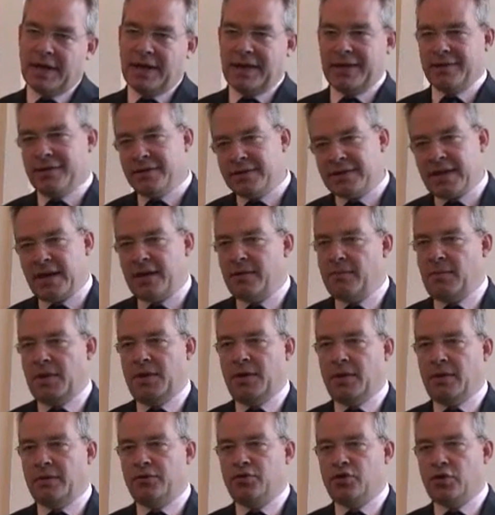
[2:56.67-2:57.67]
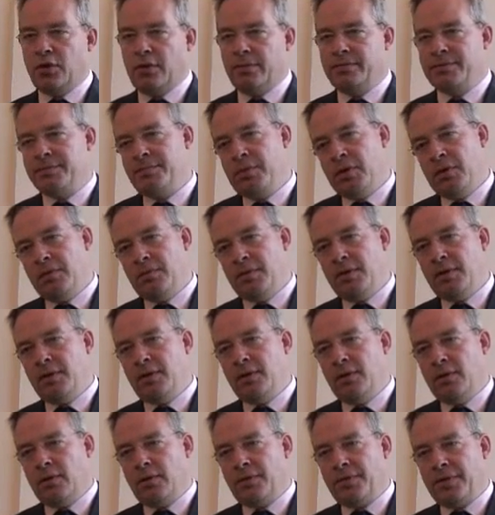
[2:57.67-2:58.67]
There's going to be no jobs boom in the
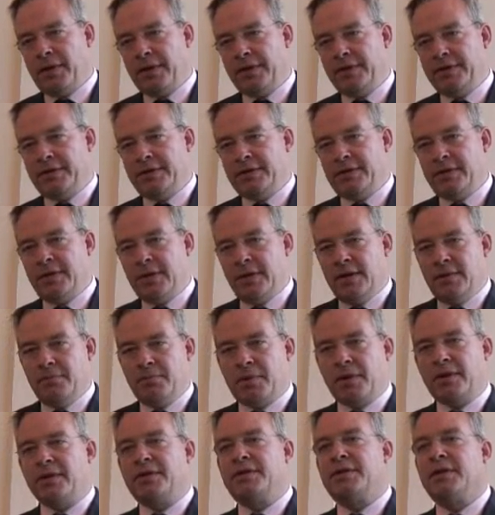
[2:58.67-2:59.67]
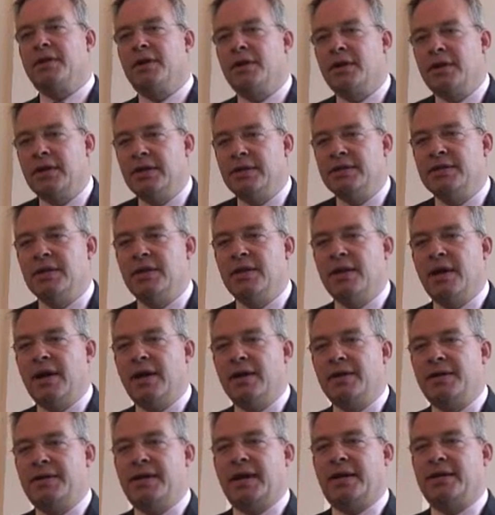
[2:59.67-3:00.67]
northeast, but it certainly isn't
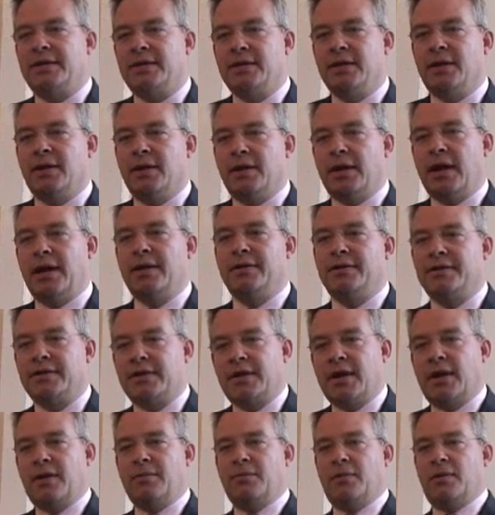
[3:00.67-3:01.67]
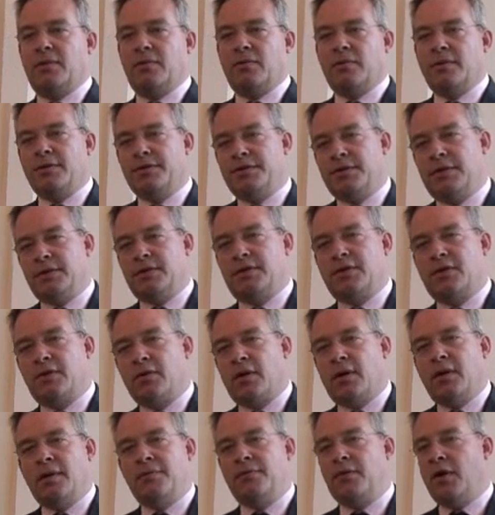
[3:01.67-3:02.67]
that desolate landscape that was
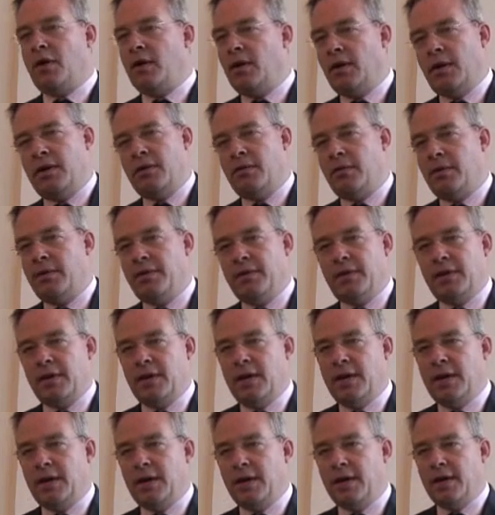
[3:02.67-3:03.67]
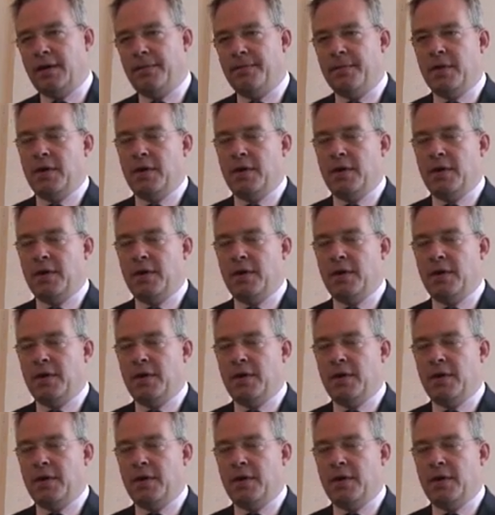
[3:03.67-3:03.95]
described earlier in the year.